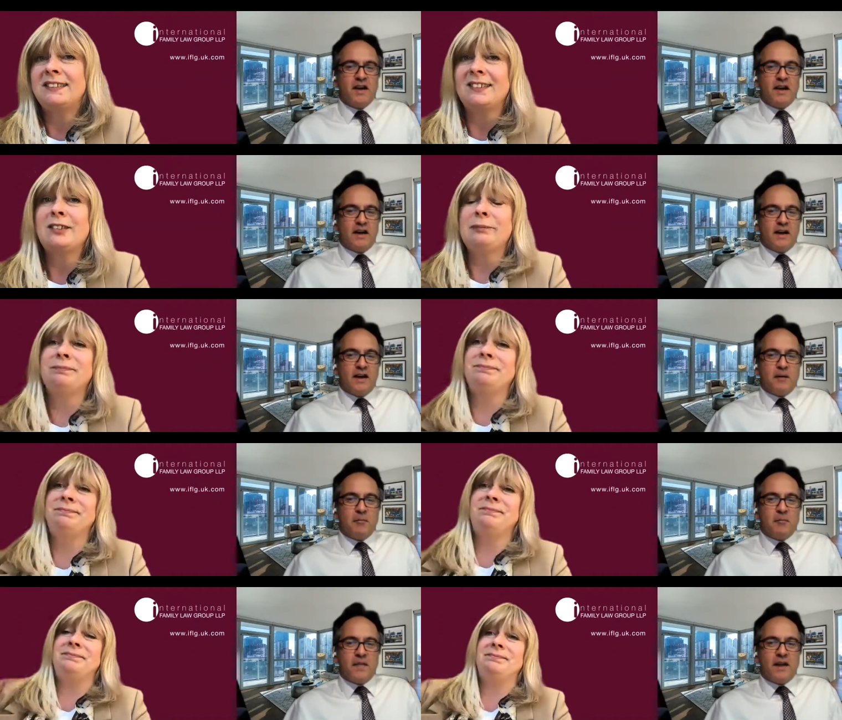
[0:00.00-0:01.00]

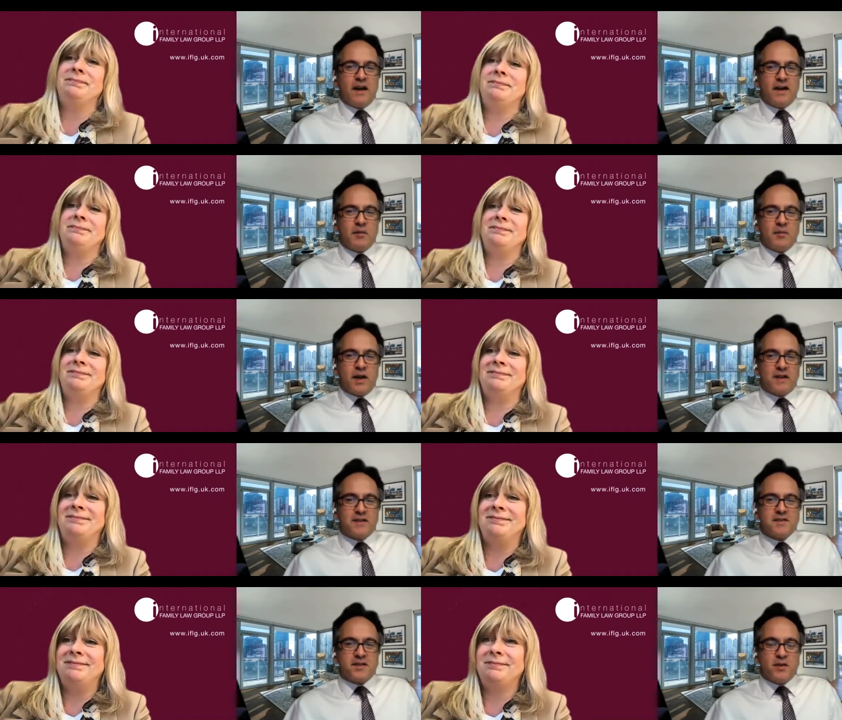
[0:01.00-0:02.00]
Speaker 1: Um, I don't
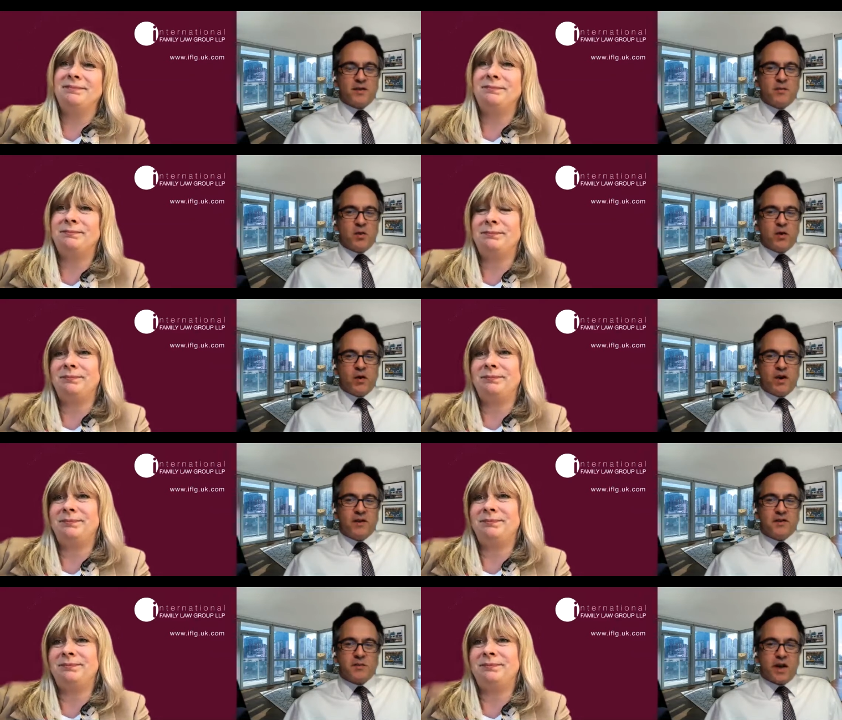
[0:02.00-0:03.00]
practice there anymore. I
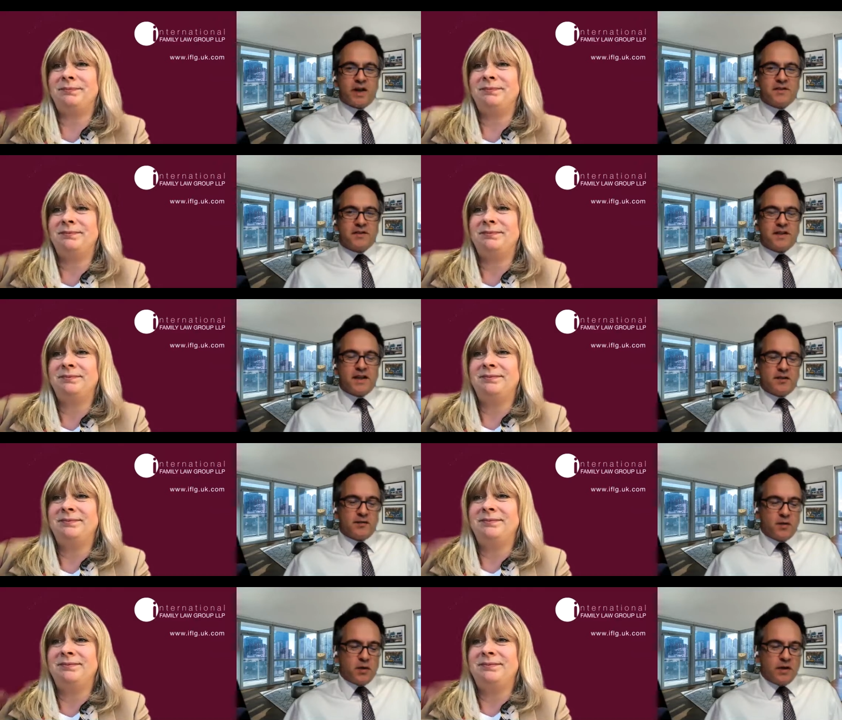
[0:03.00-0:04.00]
just practice in
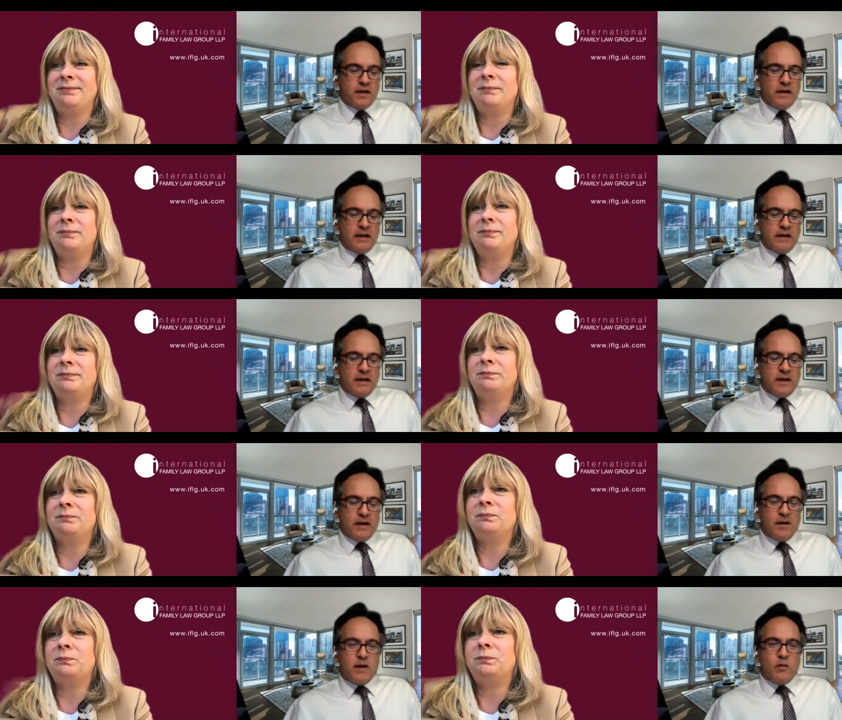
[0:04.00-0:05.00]
California. Uh,
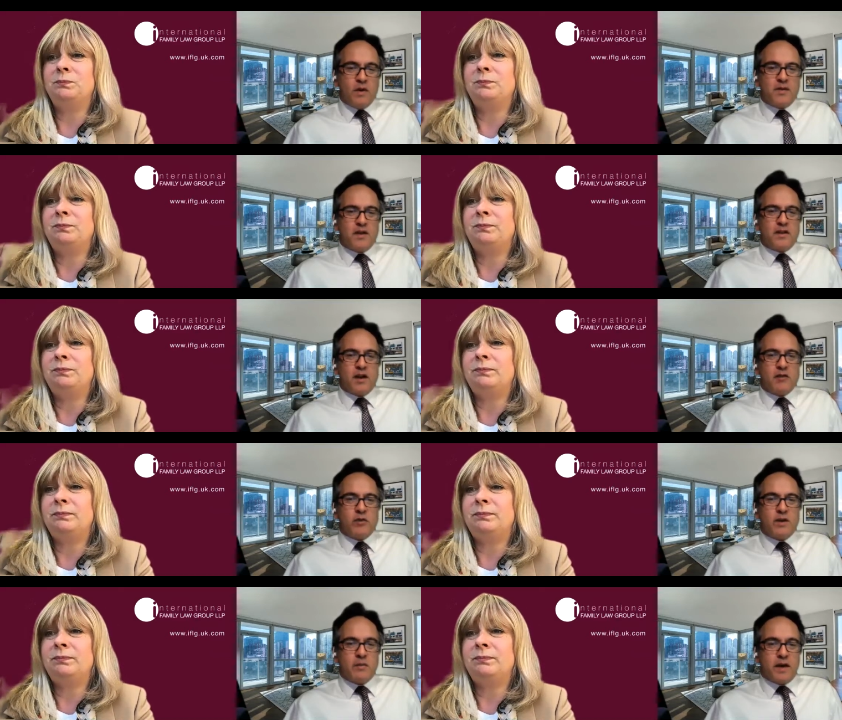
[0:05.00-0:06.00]
one thing that I
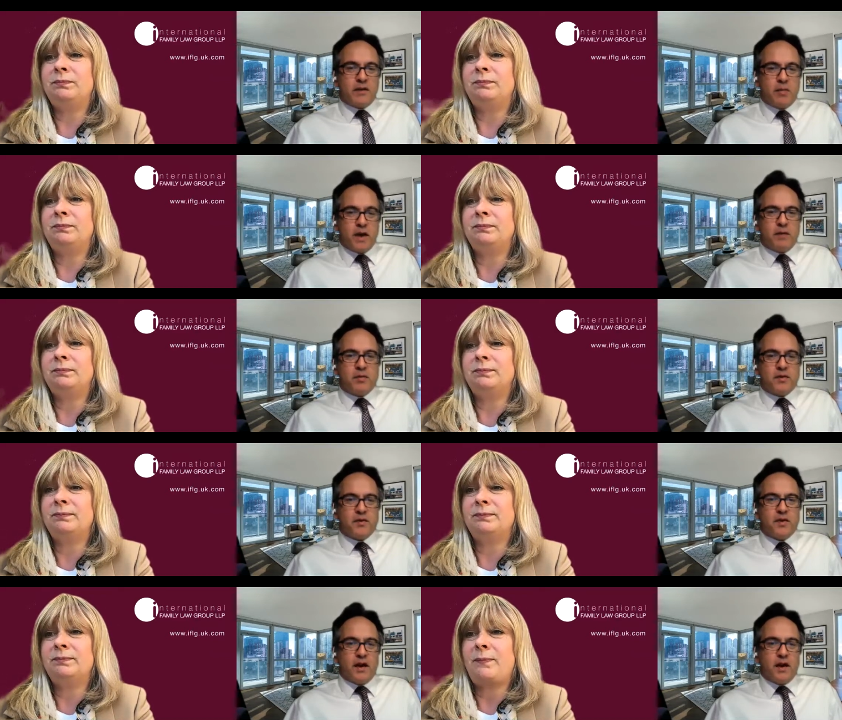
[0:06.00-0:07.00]
read about in the
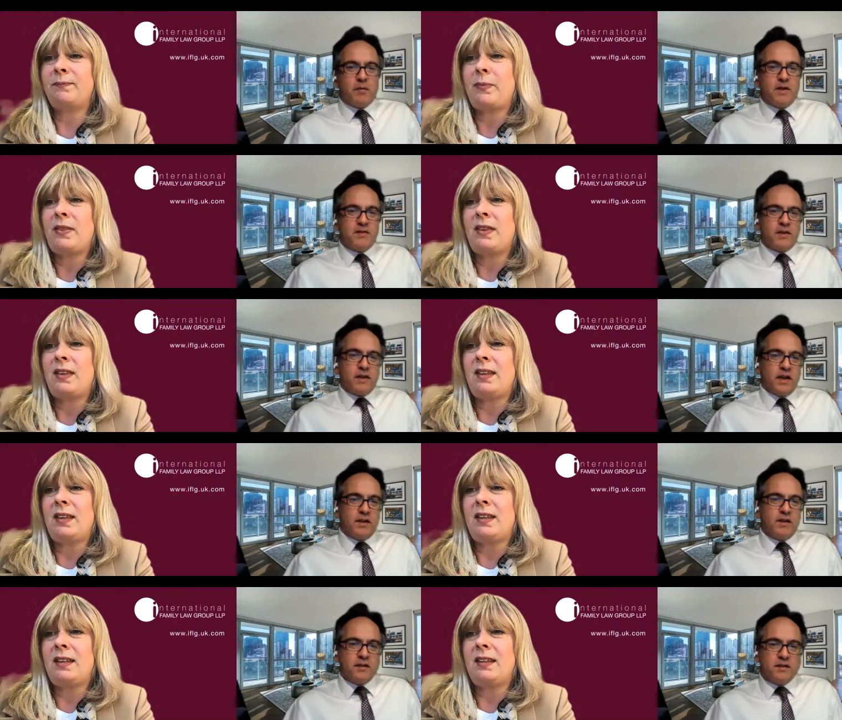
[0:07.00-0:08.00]
papers um, is that
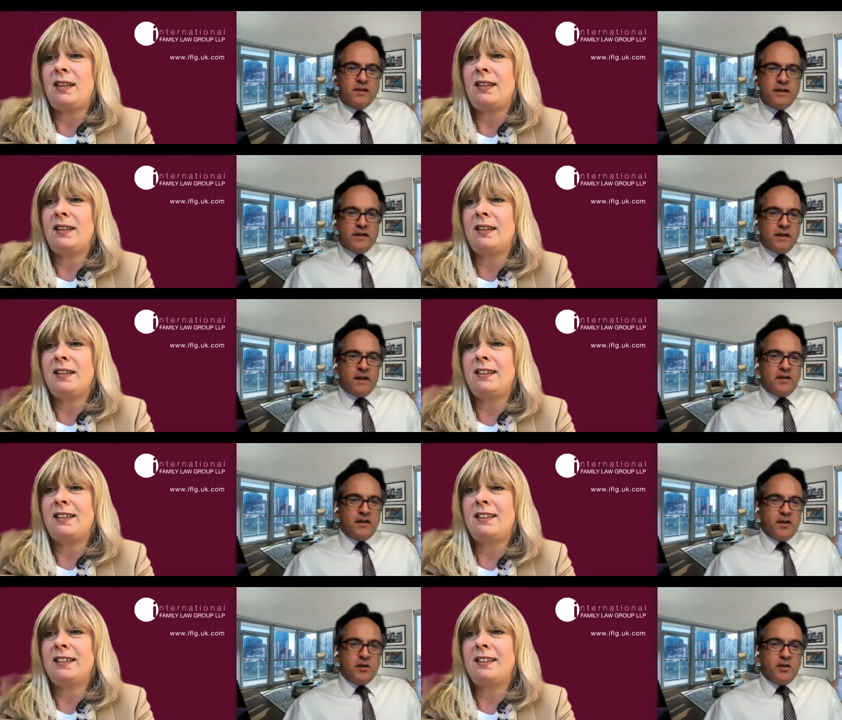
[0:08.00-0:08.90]
London and the